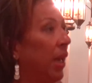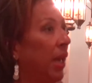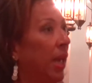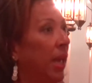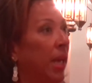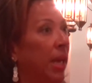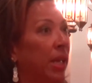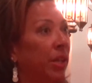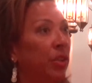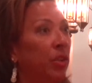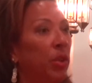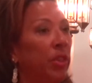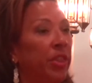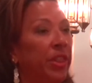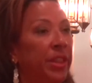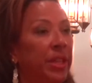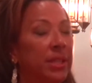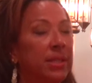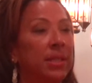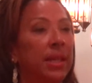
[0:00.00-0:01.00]
And
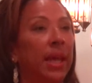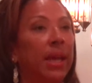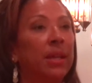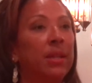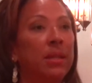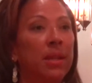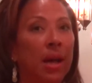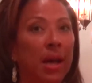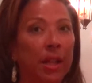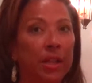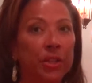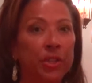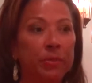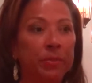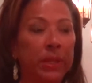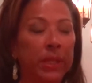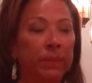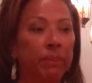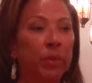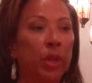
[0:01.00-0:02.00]
this
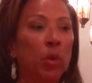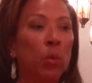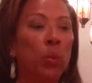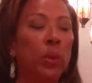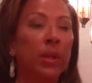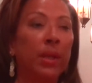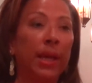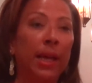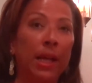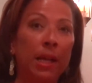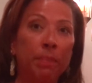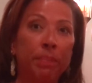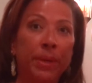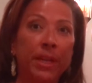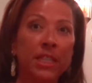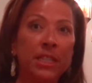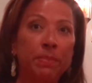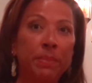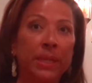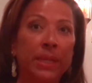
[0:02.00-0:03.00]
acknowledgement will help
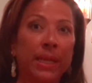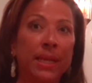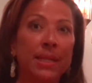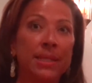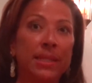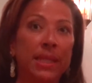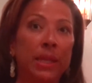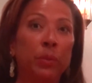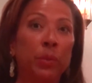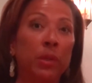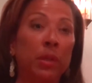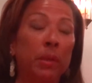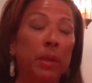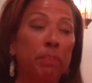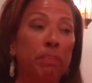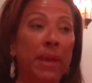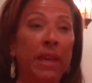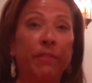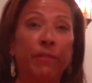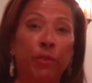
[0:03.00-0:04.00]
us because it will
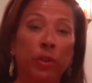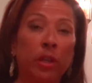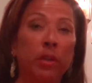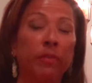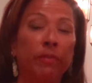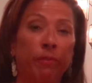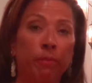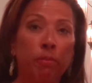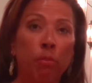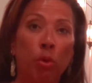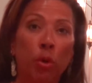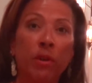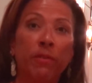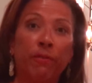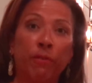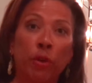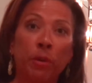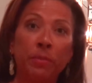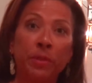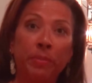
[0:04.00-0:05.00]
make for a more
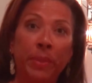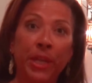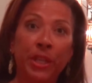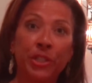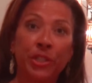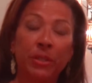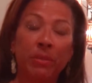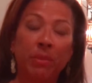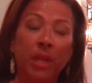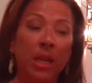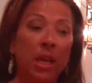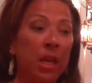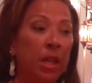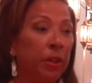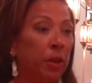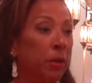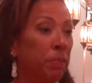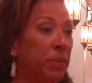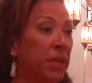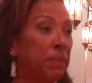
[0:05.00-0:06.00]
informed patient.
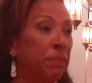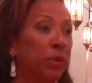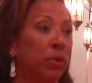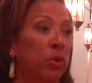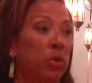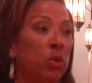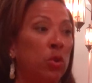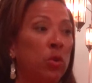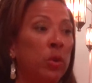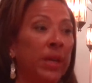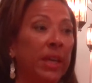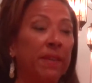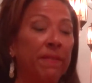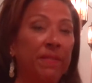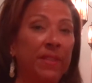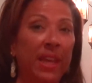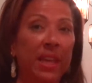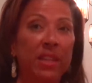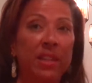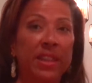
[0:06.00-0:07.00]
There are people who,
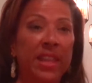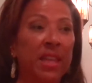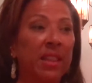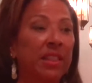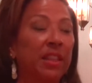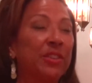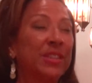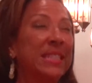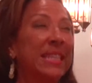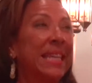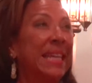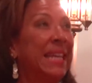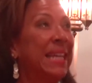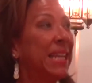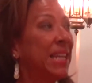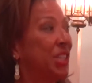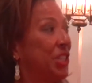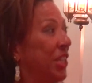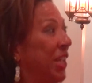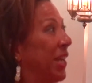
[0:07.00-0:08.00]
if they think there's
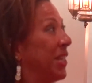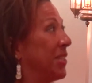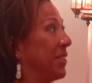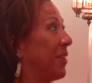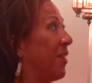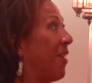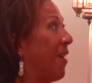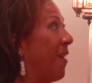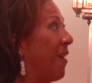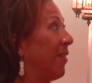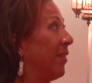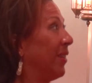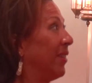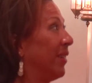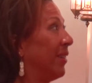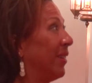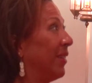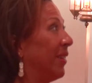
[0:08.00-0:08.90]
any chance at all